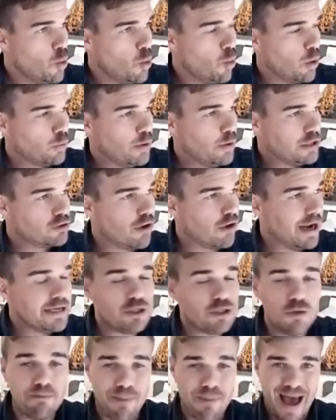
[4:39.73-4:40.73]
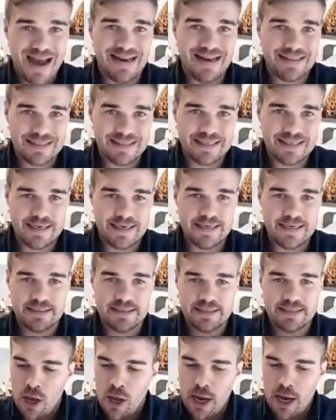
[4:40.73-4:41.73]
What we're trying to balance
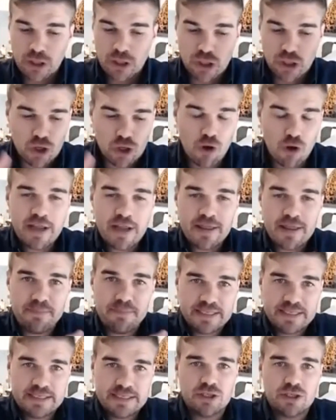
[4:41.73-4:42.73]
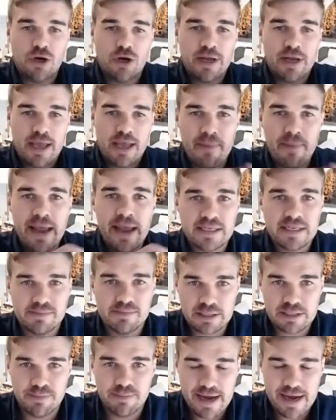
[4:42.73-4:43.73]
is ensuring the business owner can make as
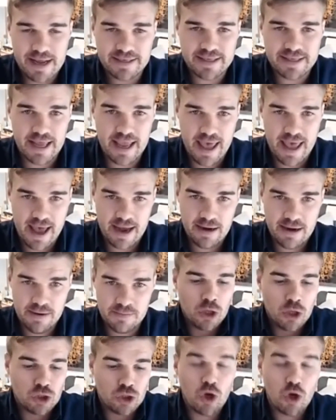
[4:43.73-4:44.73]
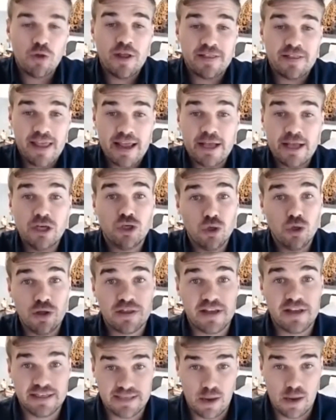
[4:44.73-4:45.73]
much money as they can so that they can do the
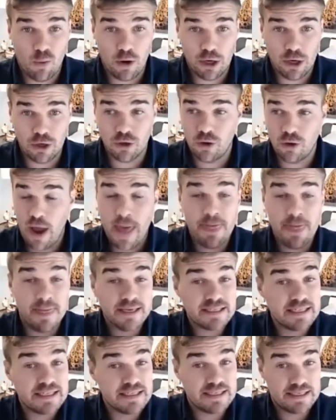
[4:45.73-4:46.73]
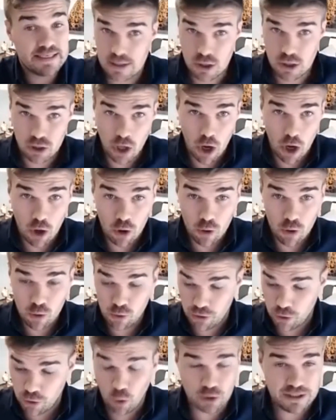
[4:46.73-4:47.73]
things they want to do. And this is no
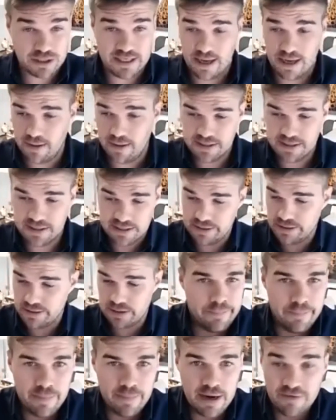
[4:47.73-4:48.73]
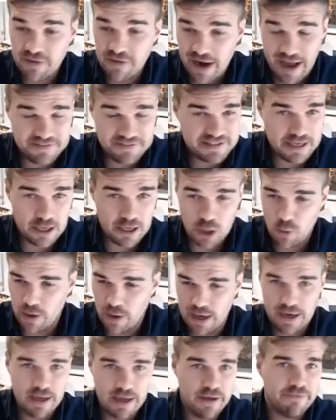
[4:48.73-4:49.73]
thoughts here. This is live the lifestyle you want to
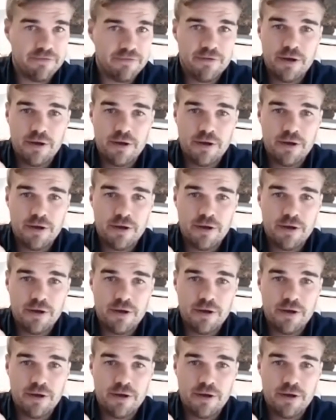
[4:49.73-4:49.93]
live,